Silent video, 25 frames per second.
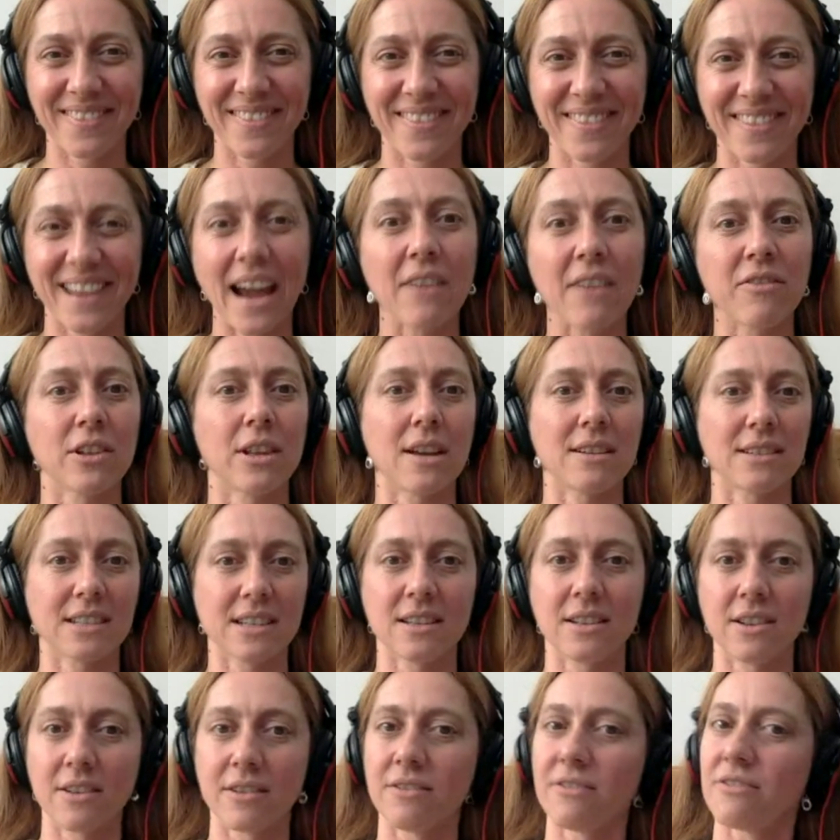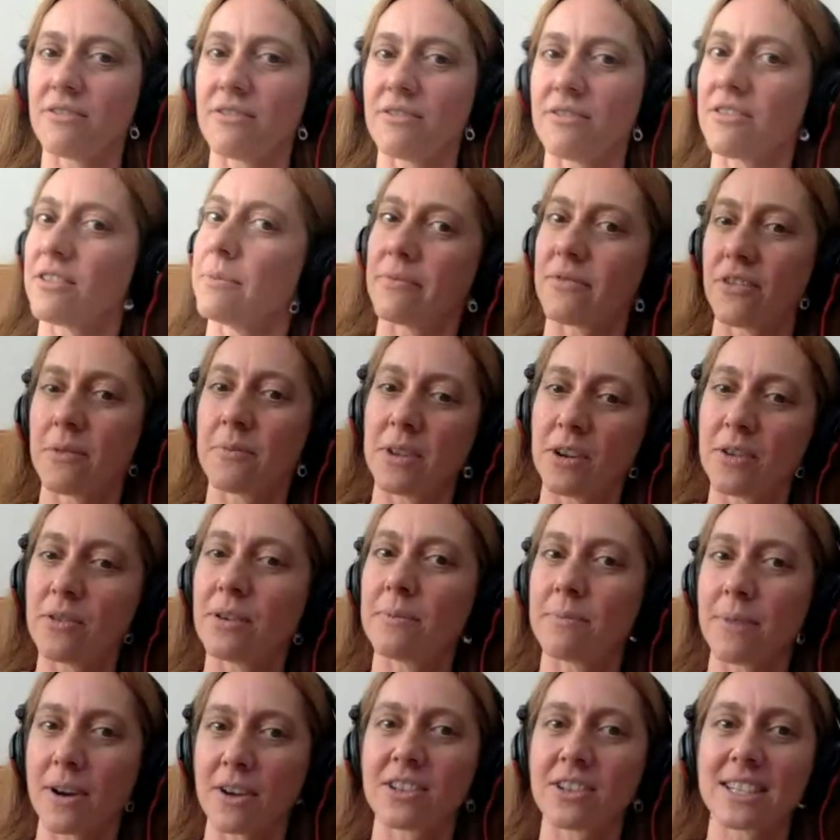Yeah, I have a lot to learn from
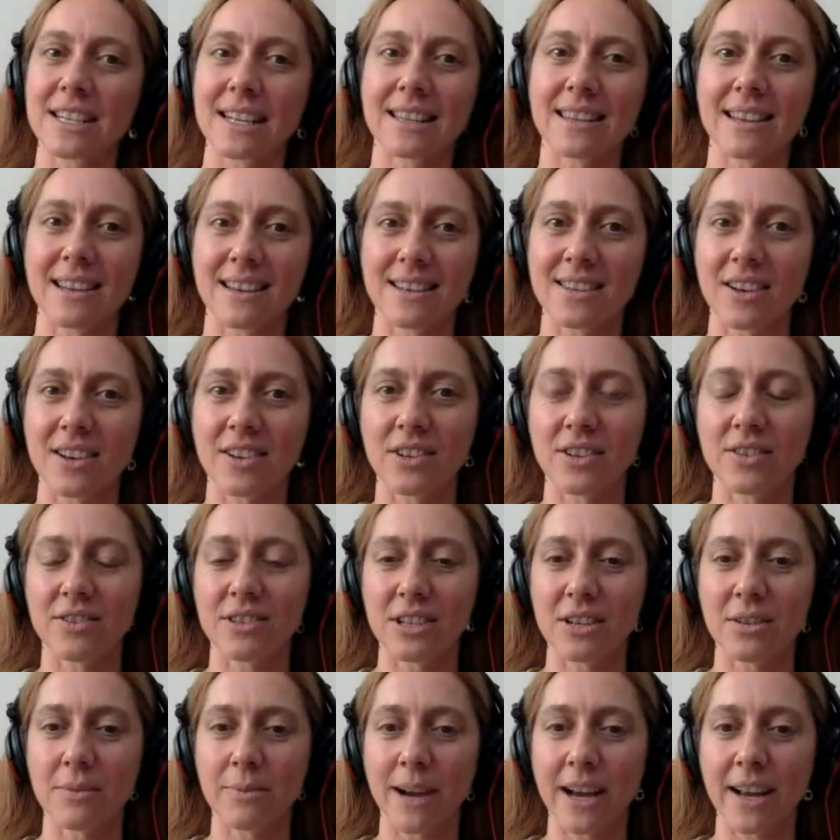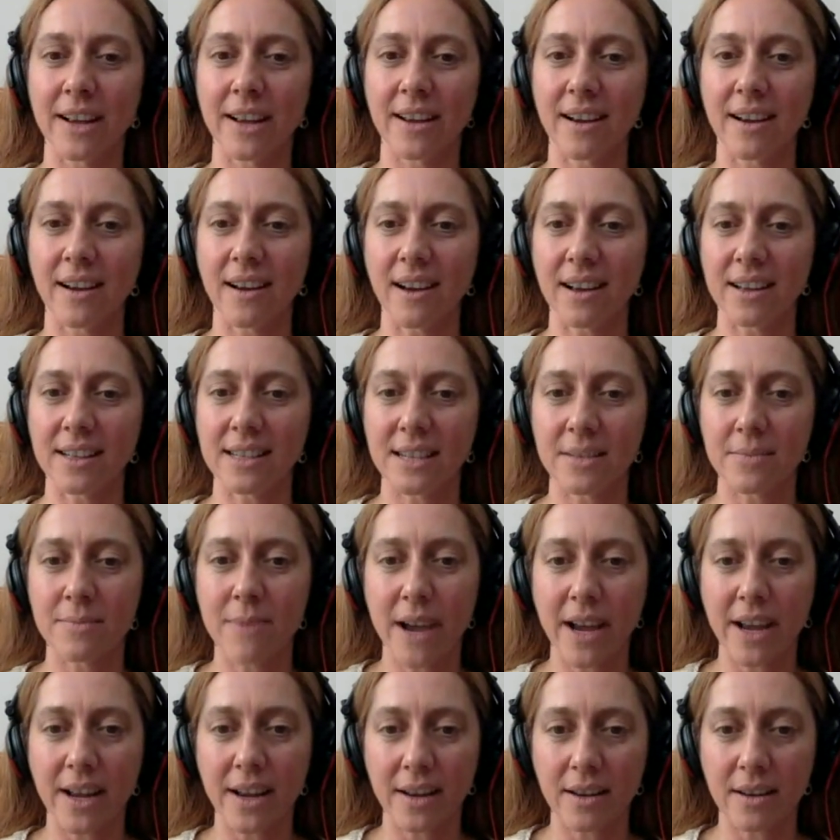you and posting things on YouTube. I did
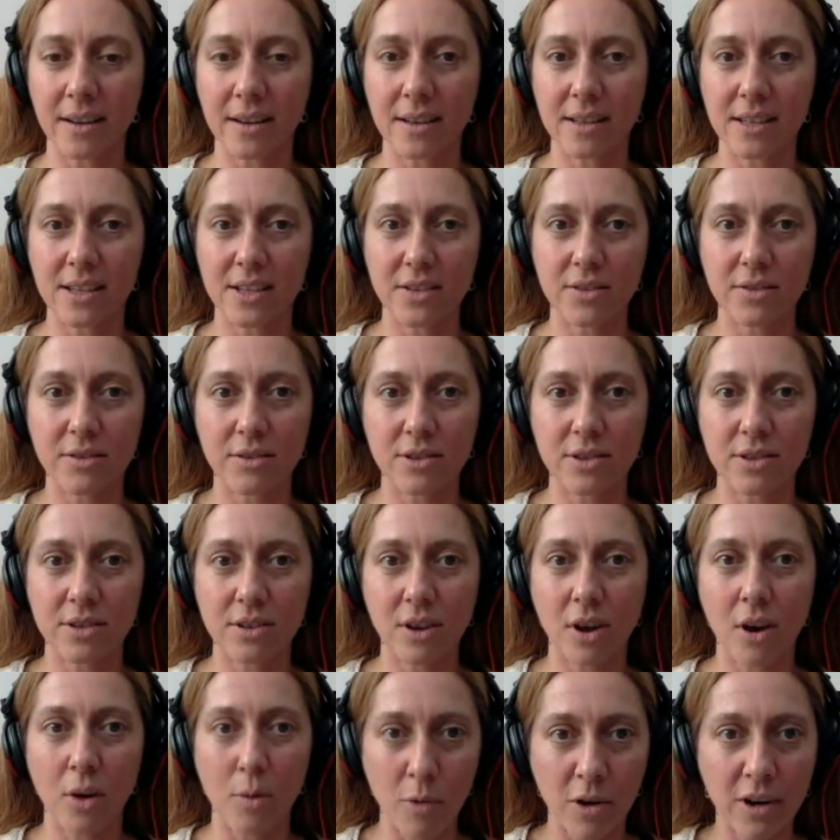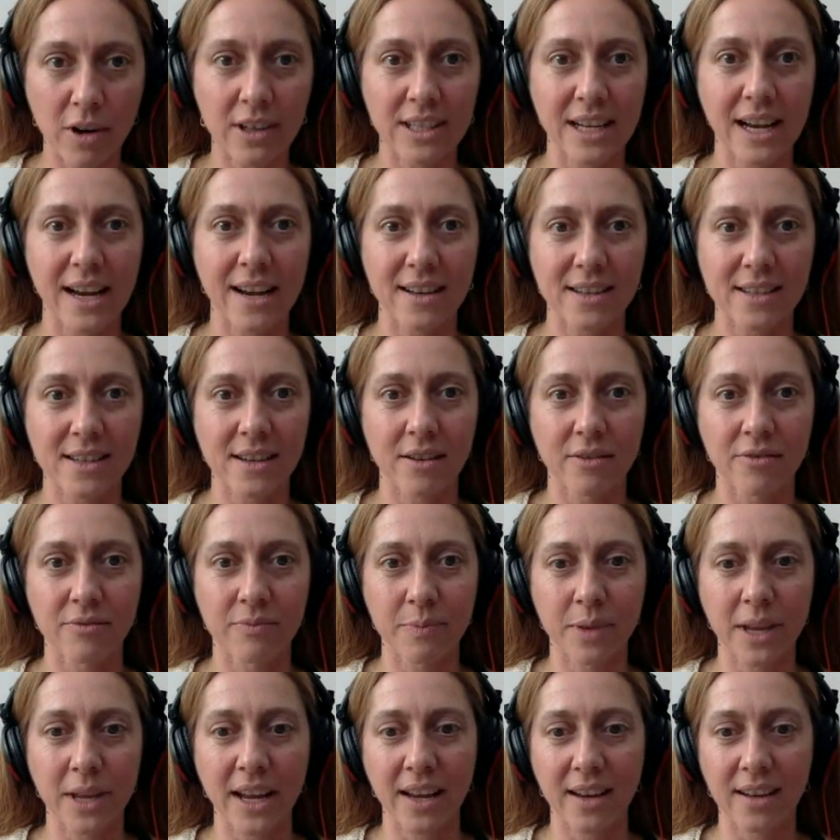my students' homework task of
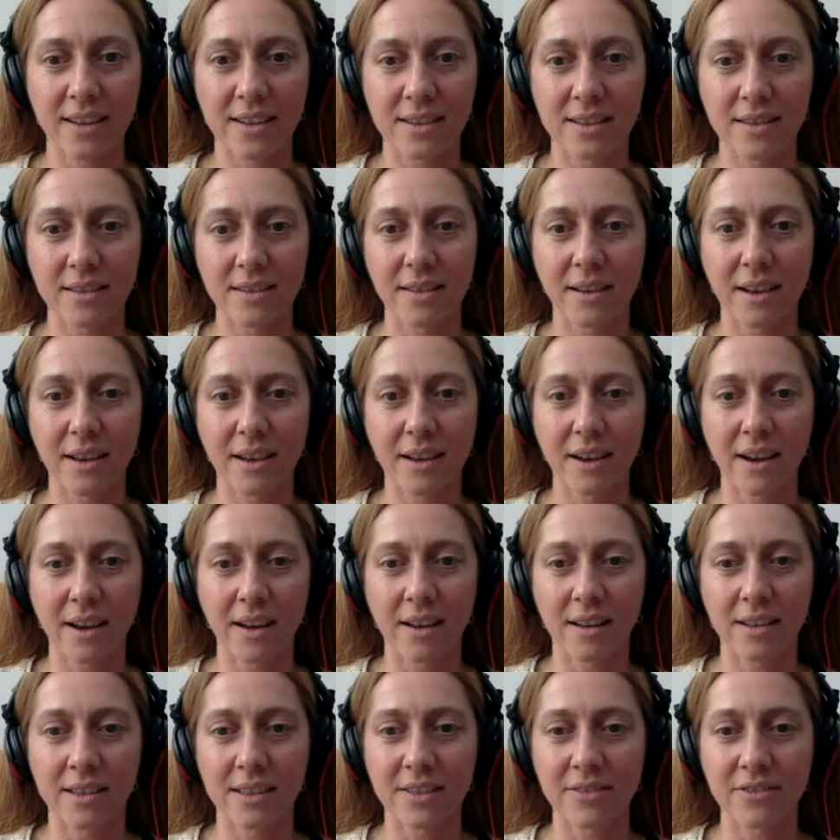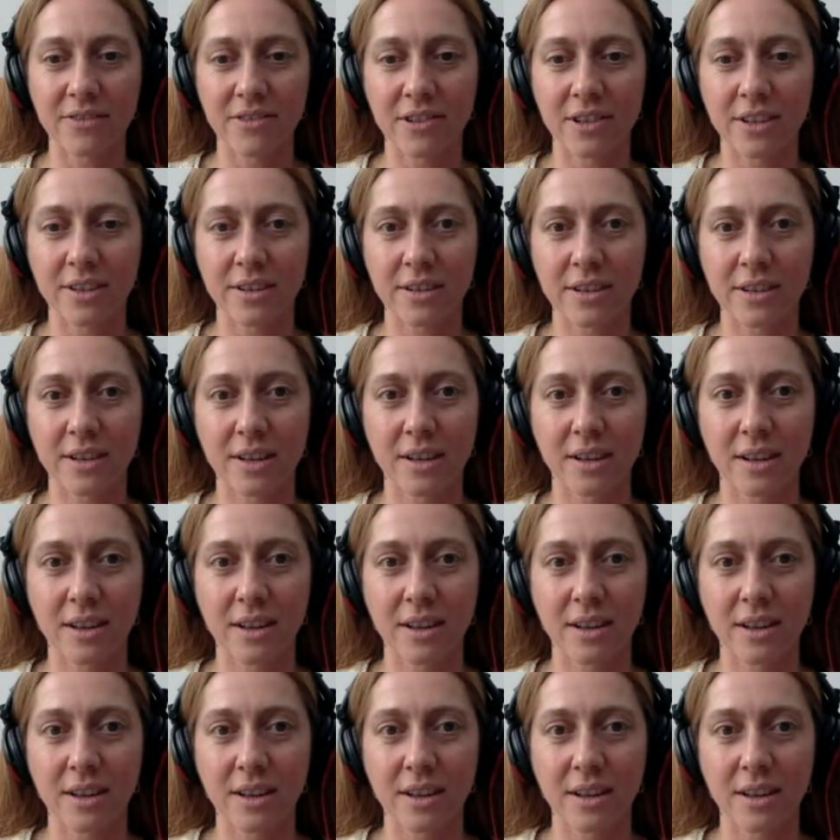playing a different,